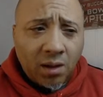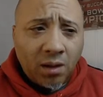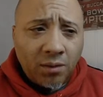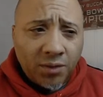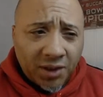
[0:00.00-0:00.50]

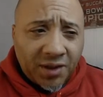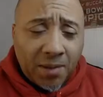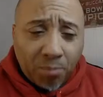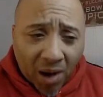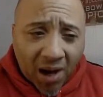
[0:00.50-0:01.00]
Did they
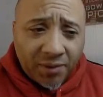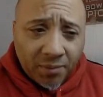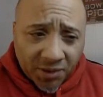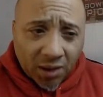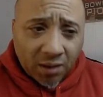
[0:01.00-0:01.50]
buy
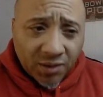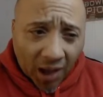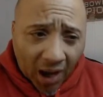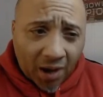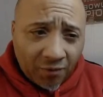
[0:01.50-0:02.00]
themselves
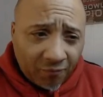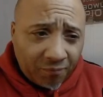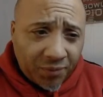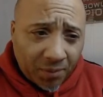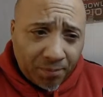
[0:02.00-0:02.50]
out of
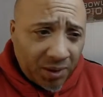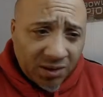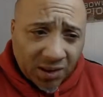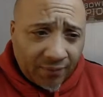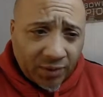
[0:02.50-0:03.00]
the
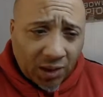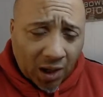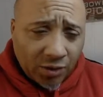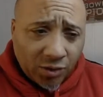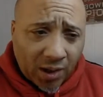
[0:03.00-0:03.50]
B7
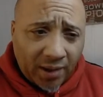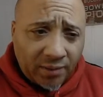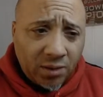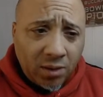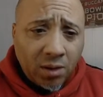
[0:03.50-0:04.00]

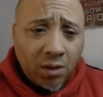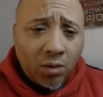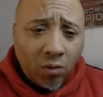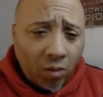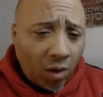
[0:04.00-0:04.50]
contract
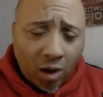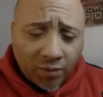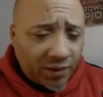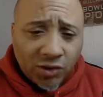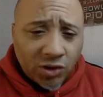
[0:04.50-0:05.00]
or are
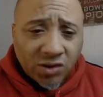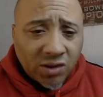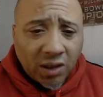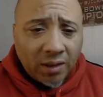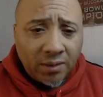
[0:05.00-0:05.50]
they just
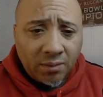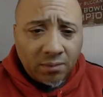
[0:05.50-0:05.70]
done?